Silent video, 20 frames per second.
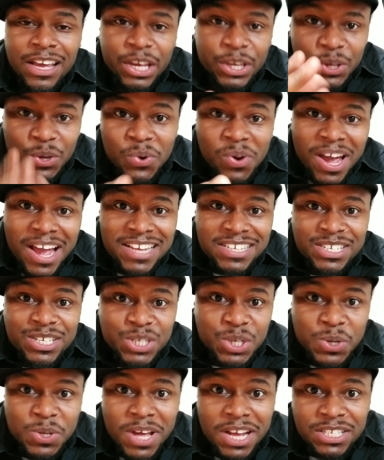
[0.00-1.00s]
You guys
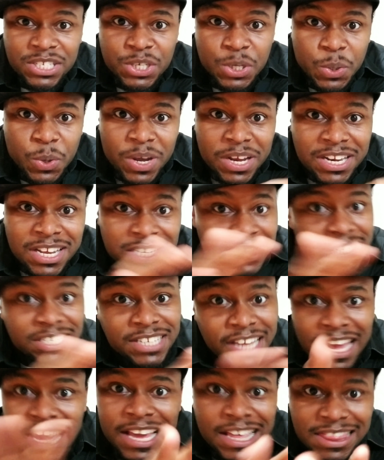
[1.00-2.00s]
can do that too. It doesn't
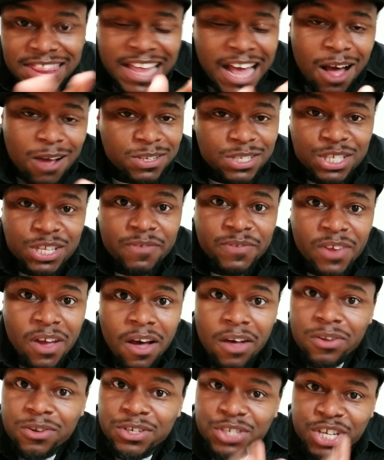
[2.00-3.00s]
take thousands of
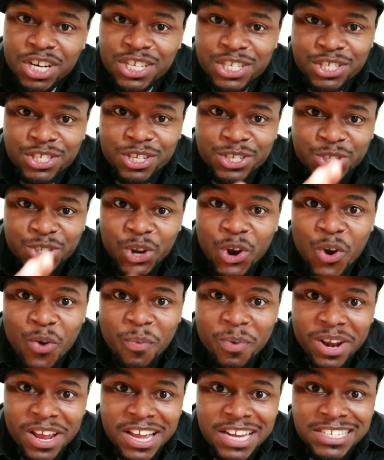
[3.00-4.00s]
dollars, just
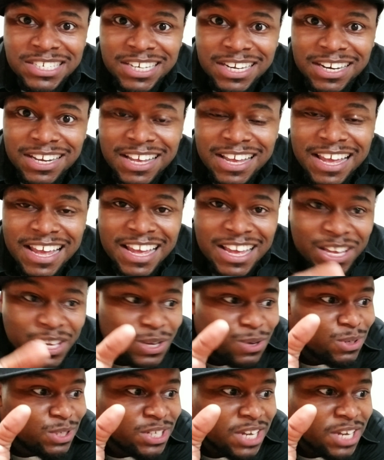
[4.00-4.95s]
determination. You